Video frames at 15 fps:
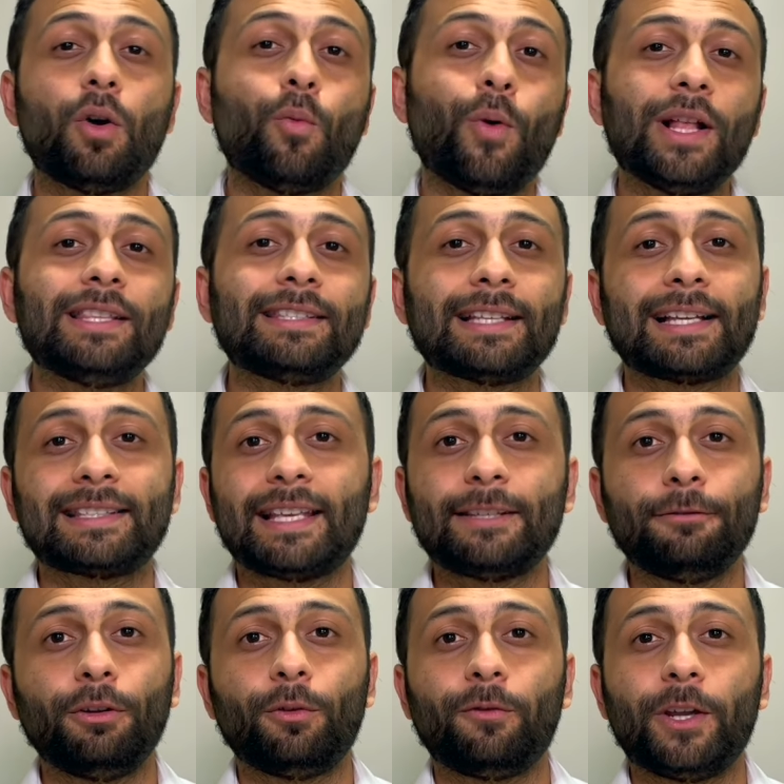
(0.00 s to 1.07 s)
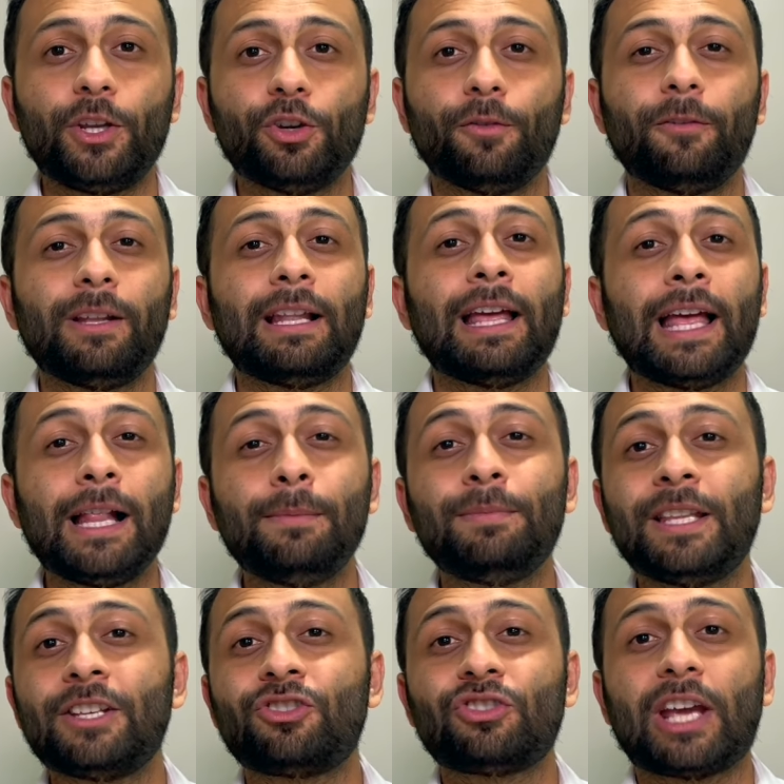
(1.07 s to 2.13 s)
one successful video will
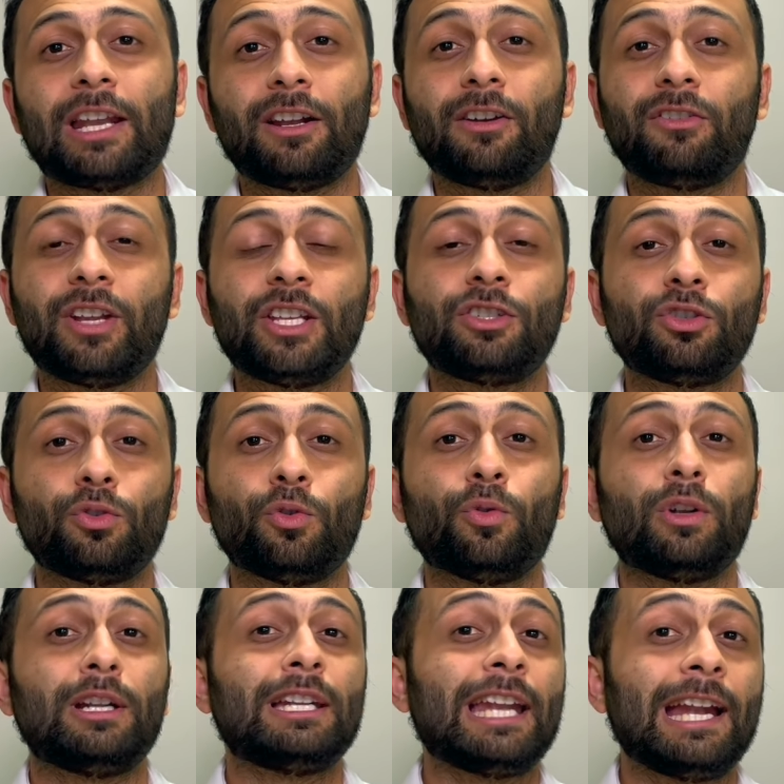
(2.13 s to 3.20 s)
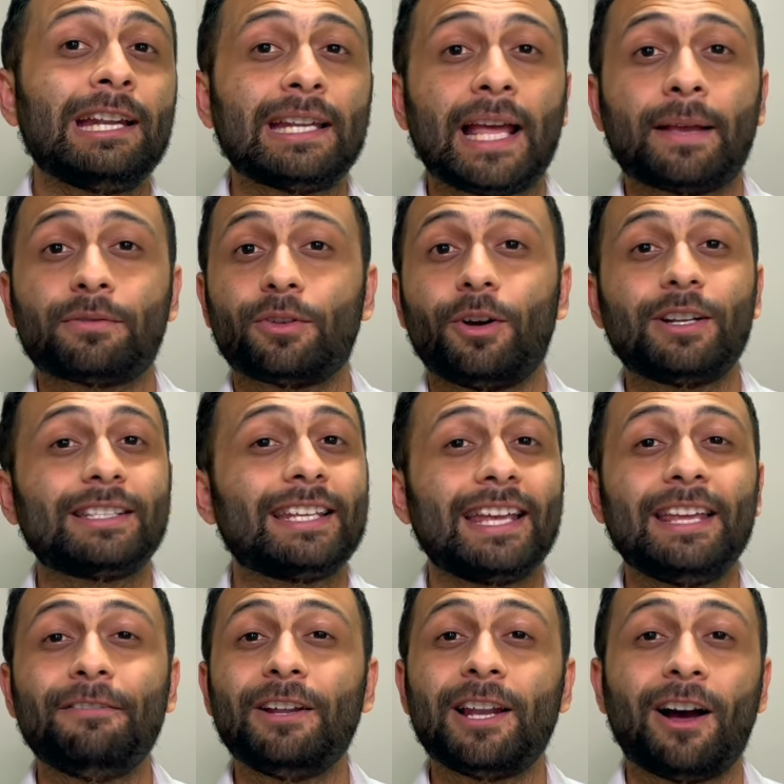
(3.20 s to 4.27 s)
help this channel reach to 10 times or say
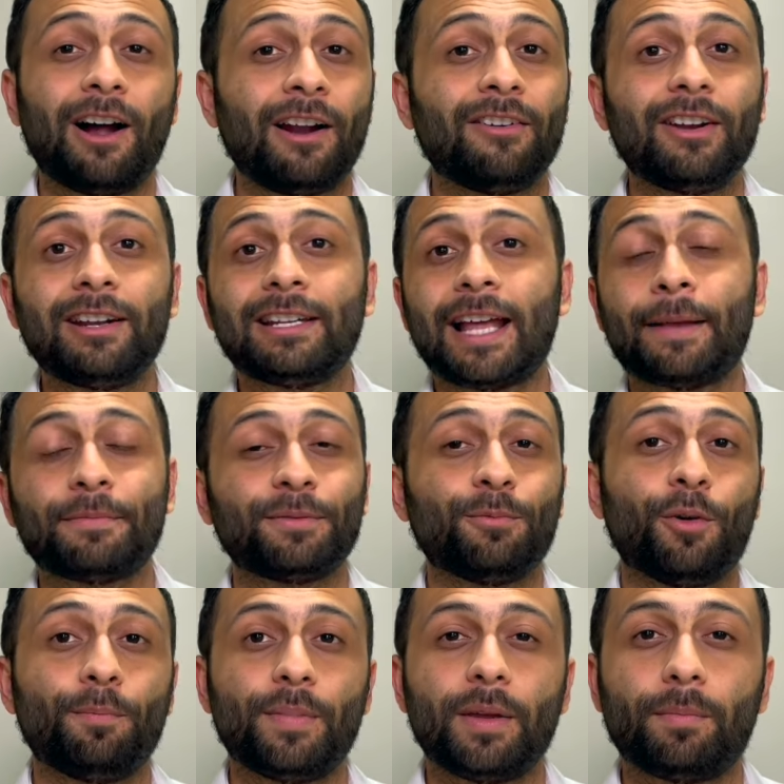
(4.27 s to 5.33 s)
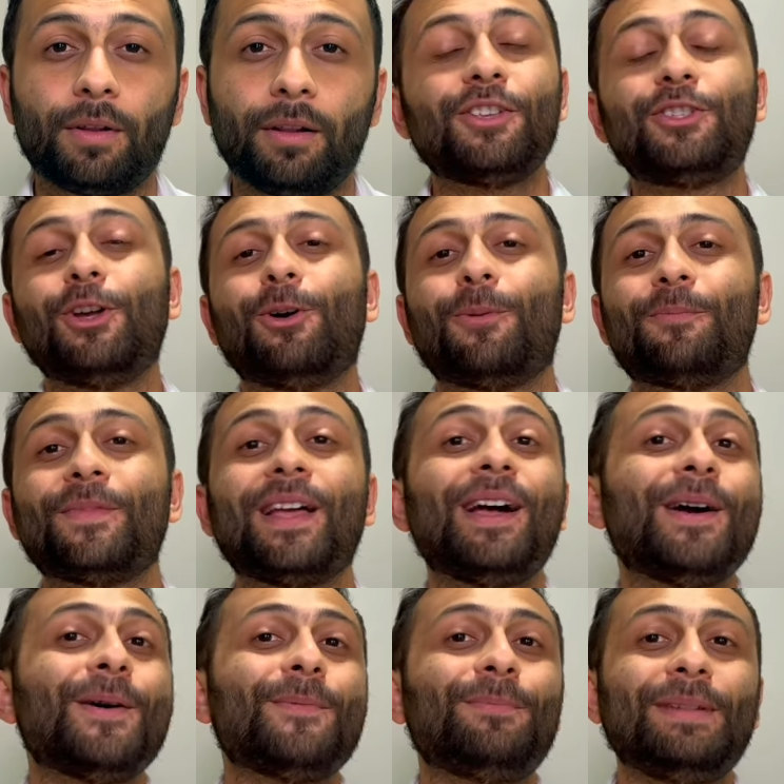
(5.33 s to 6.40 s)
even 100 times more people. So
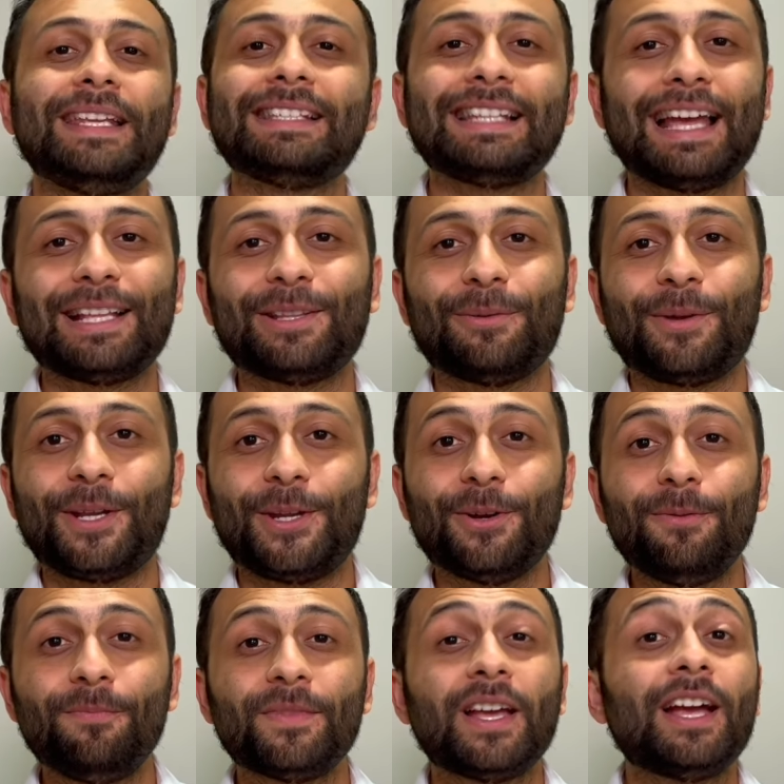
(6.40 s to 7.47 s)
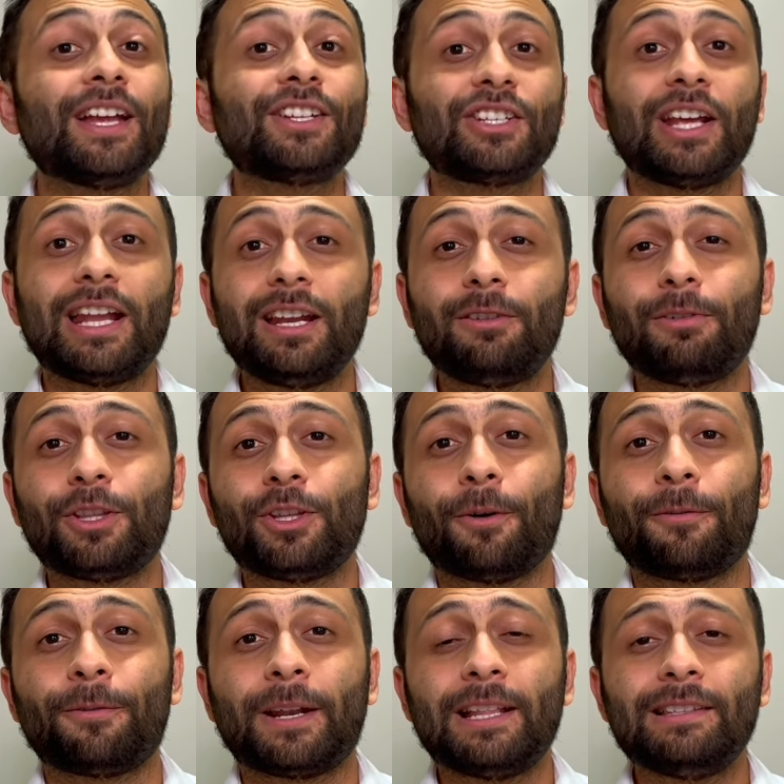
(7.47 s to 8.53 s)
please like the video, share it with
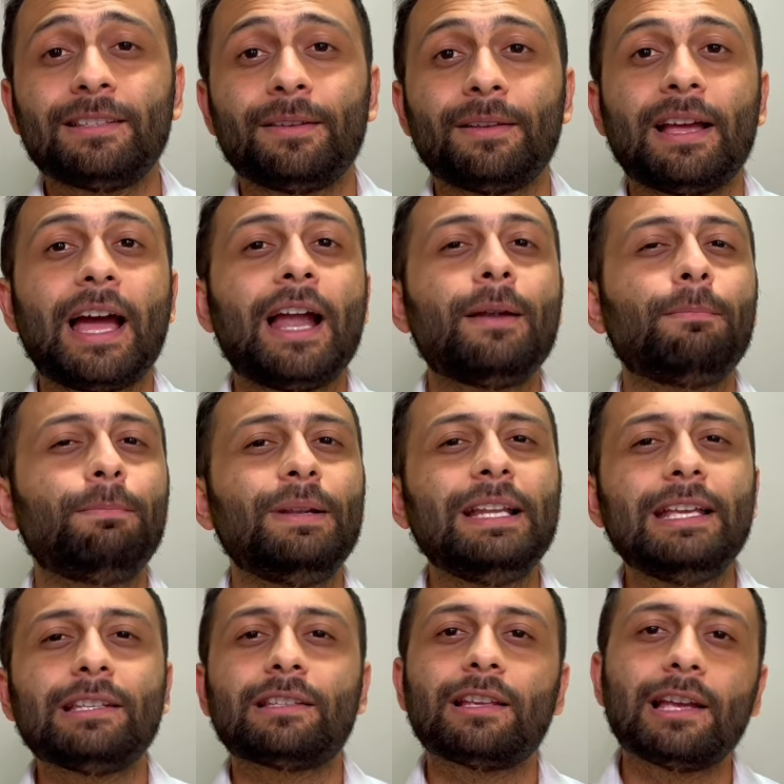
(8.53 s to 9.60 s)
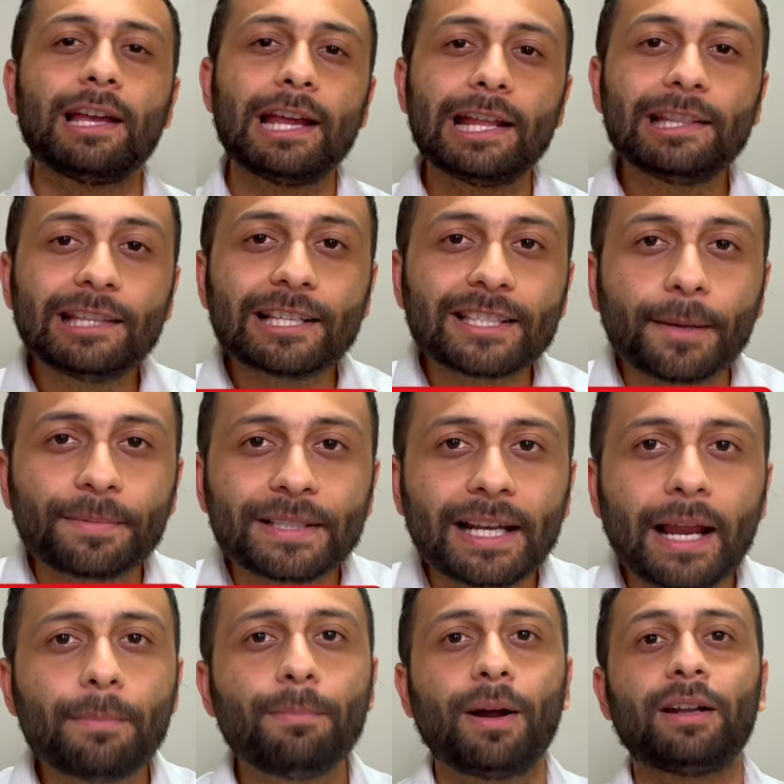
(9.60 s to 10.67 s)
your friends and please hit the
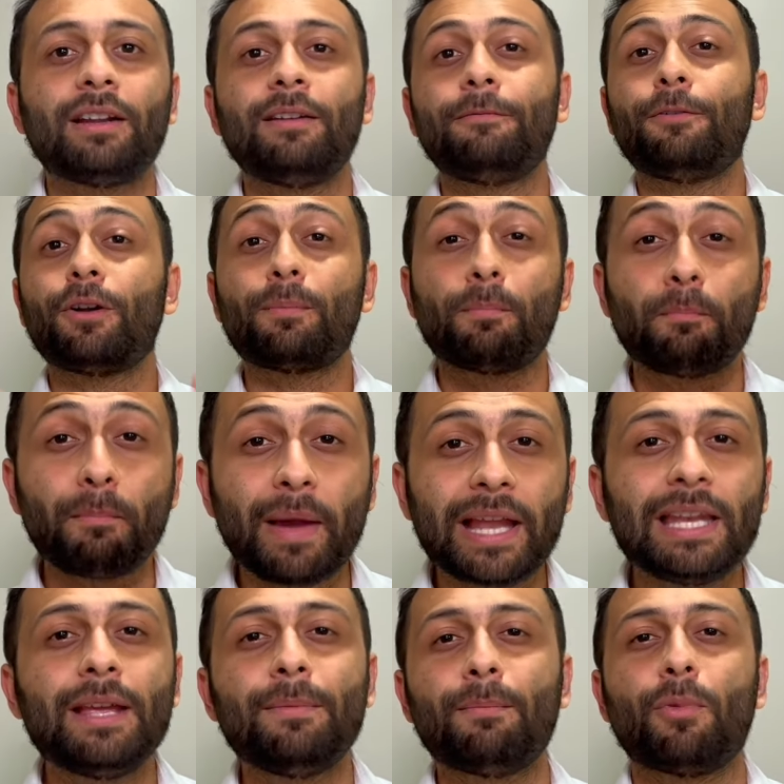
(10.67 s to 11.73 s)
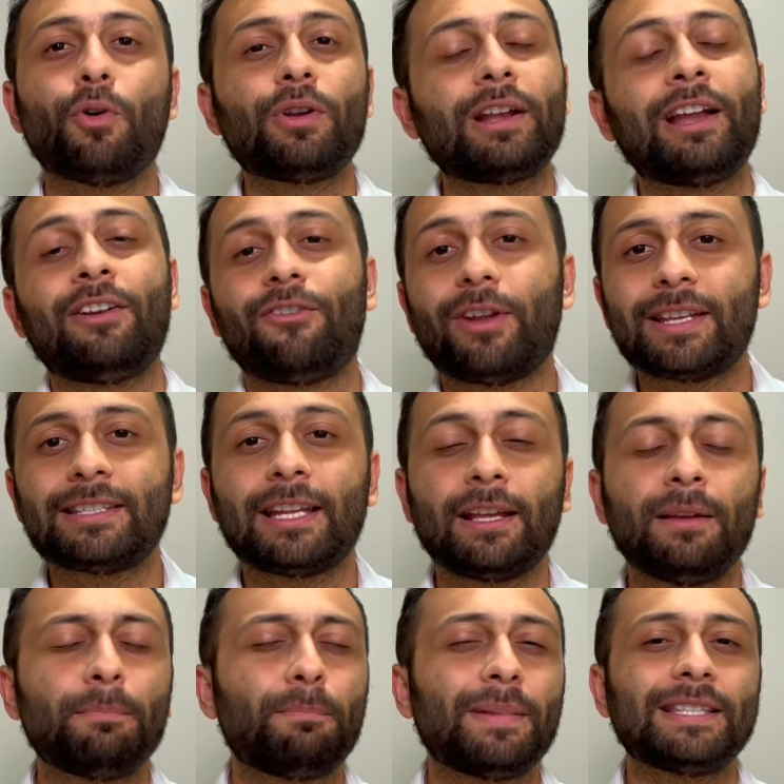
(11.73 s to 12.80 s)
subscribe button for many more interesting
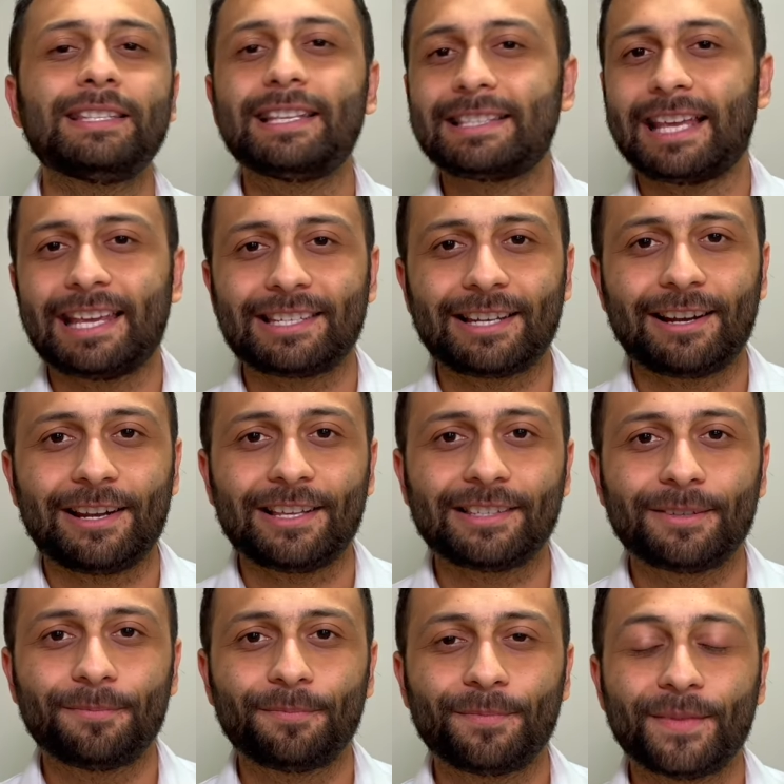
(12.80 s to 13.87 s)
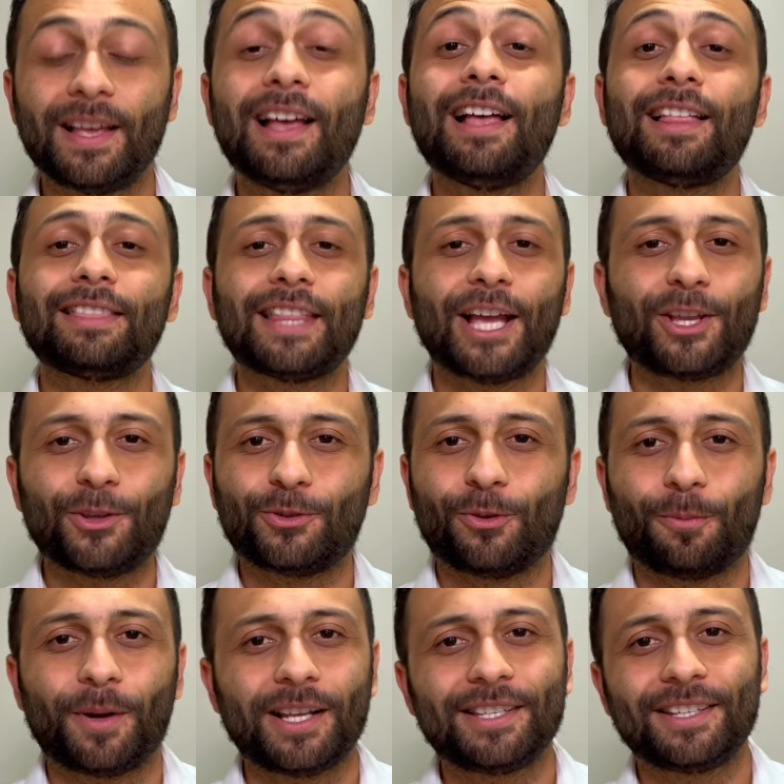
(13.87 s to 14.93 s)
business case studies. Thank you
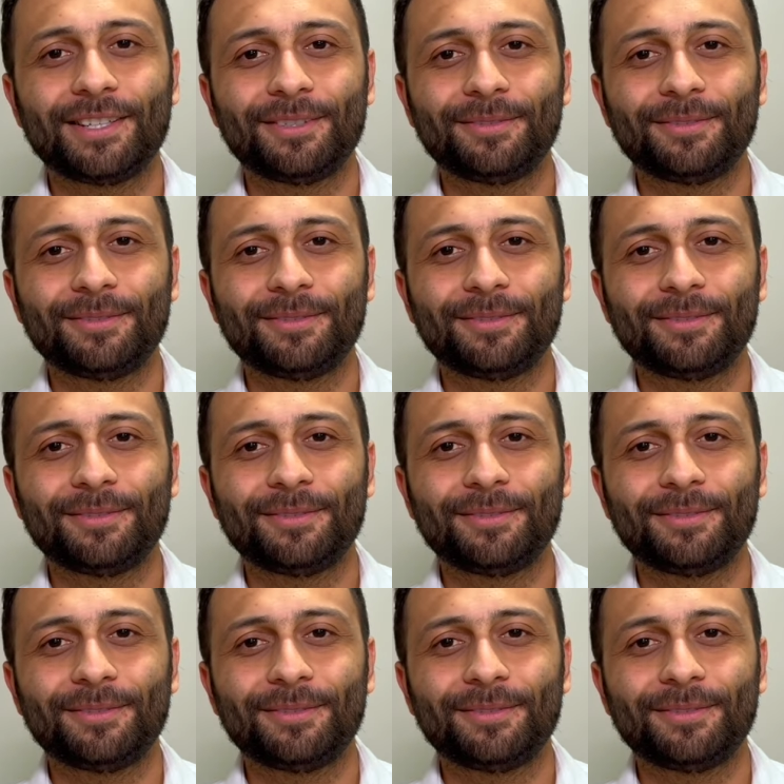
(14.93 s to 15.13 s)
so much.